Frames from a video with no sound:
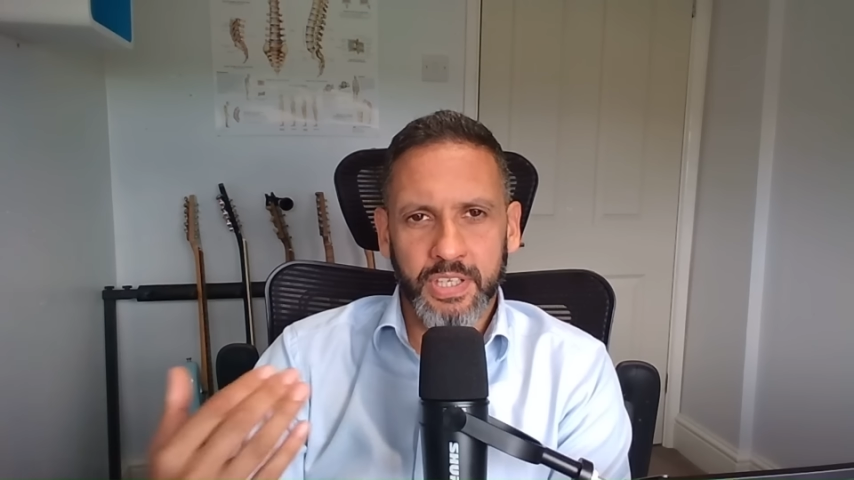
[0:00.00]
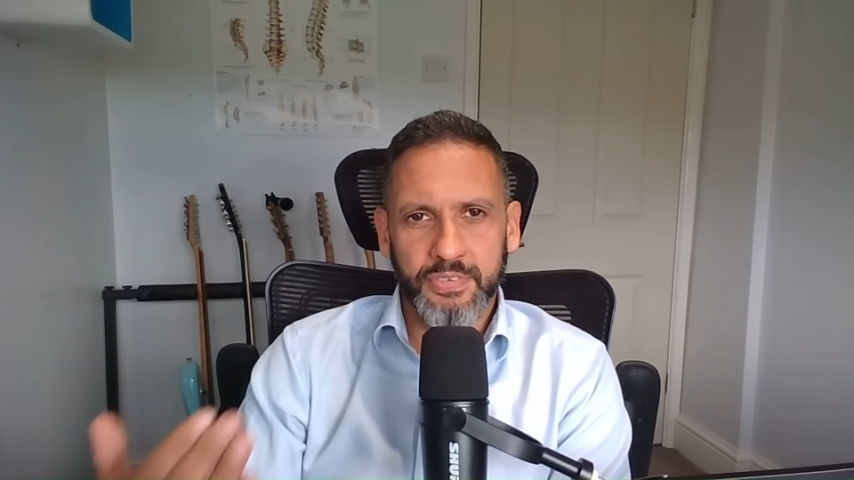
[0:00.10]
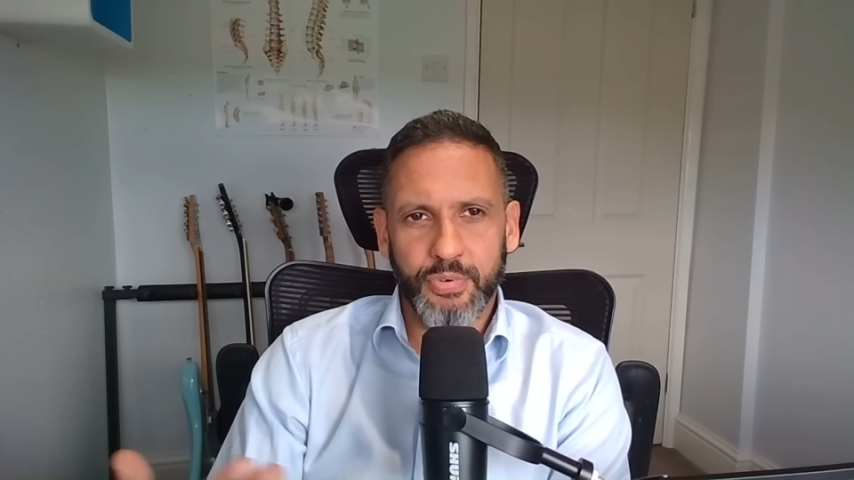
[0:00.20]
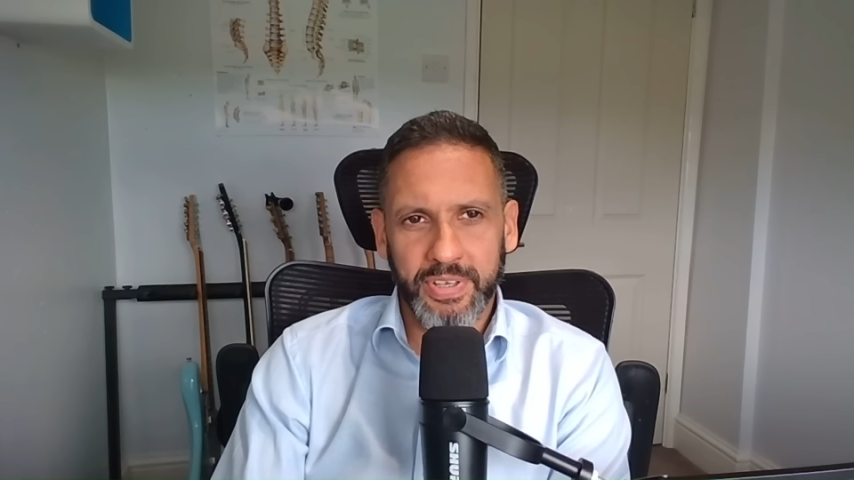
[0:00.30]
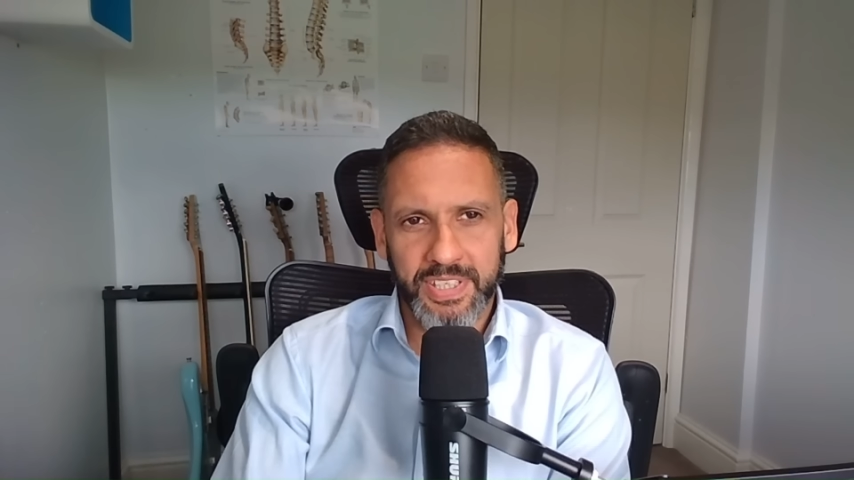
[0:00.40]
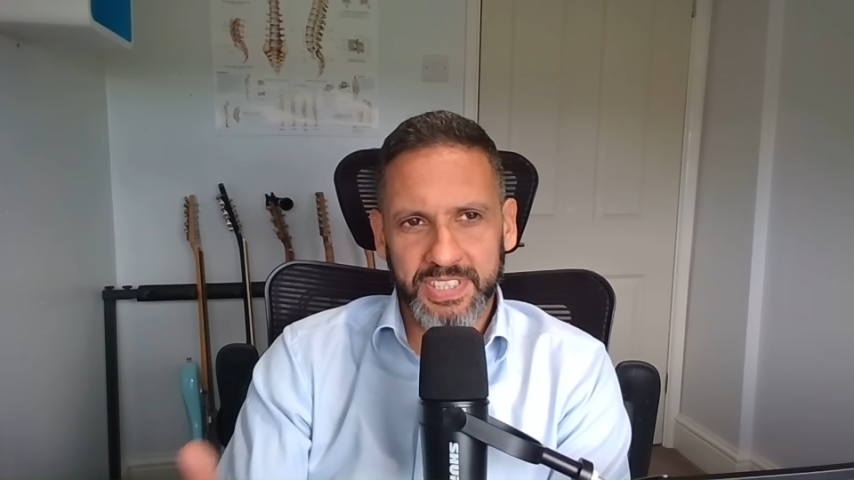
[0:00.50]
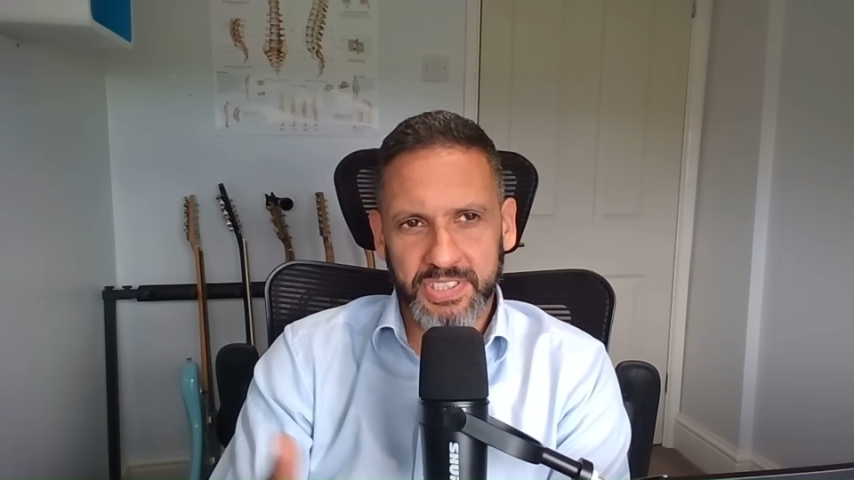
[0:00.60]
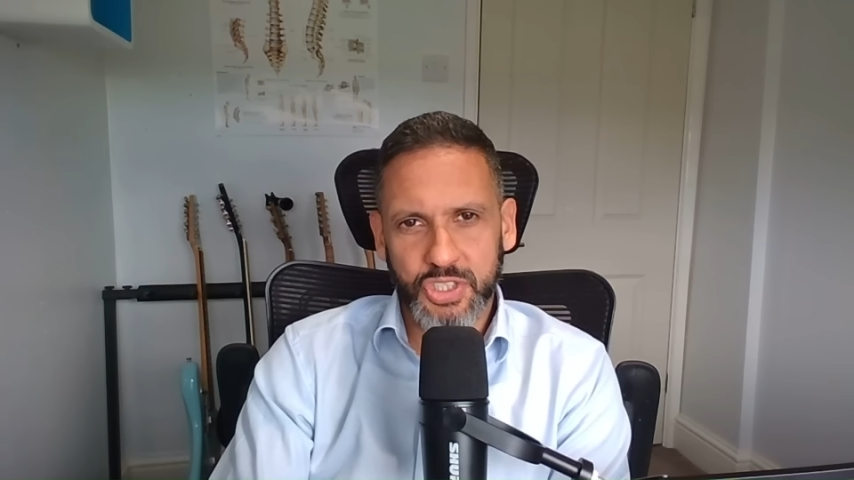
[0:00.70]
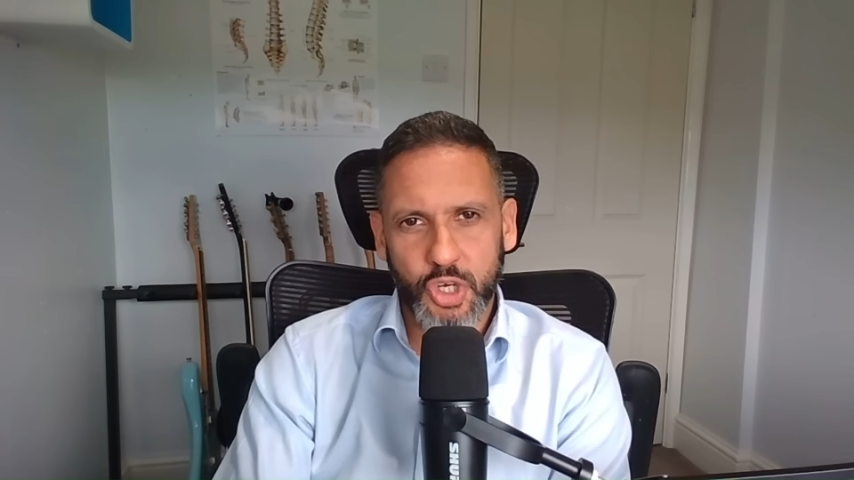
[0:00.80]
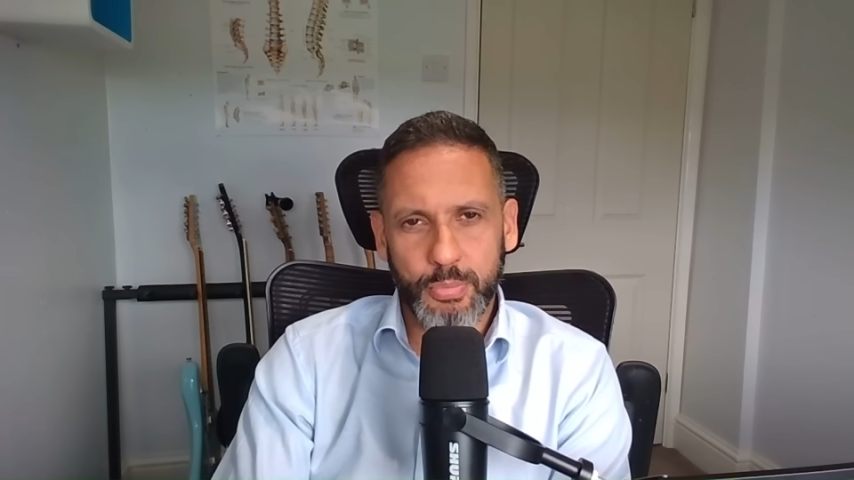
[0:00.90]
the findings, as
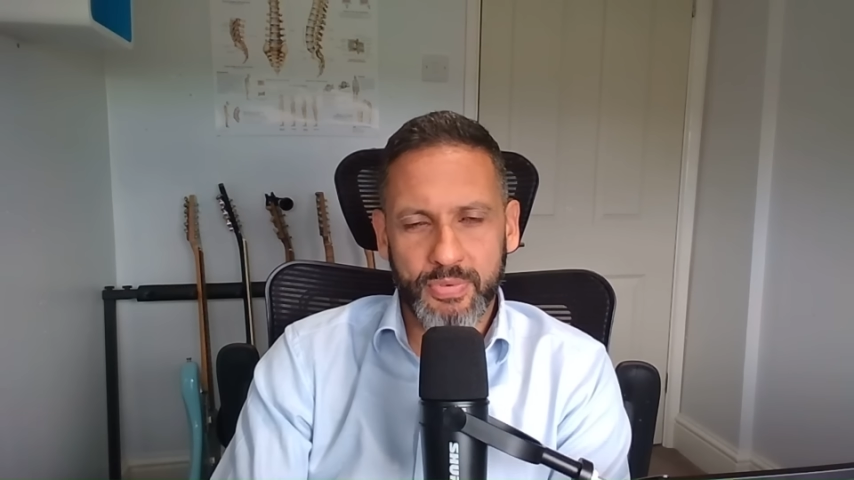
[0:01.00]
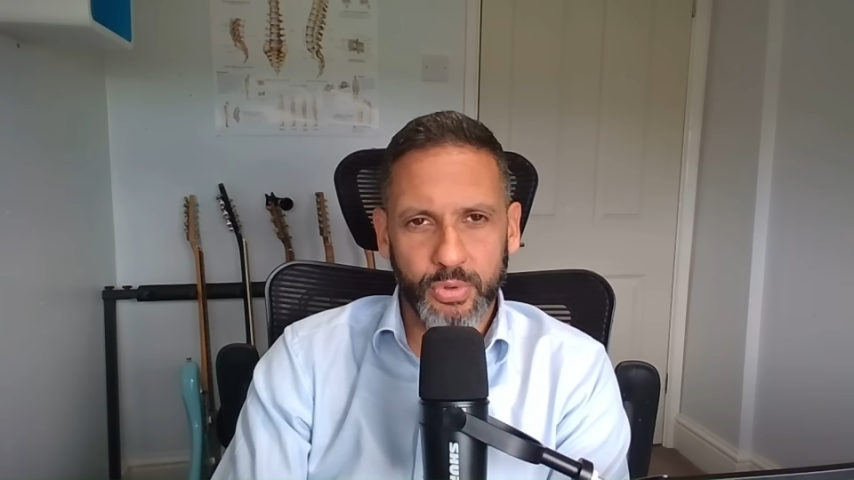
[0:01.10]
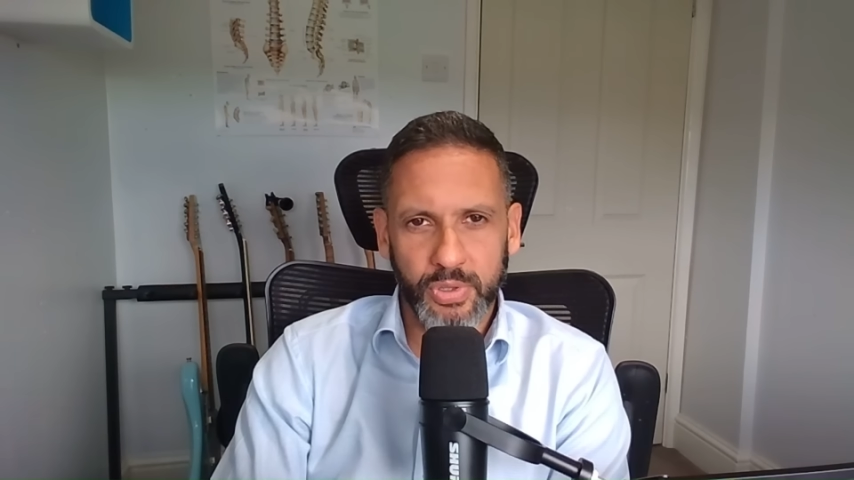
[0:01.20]
I showed before,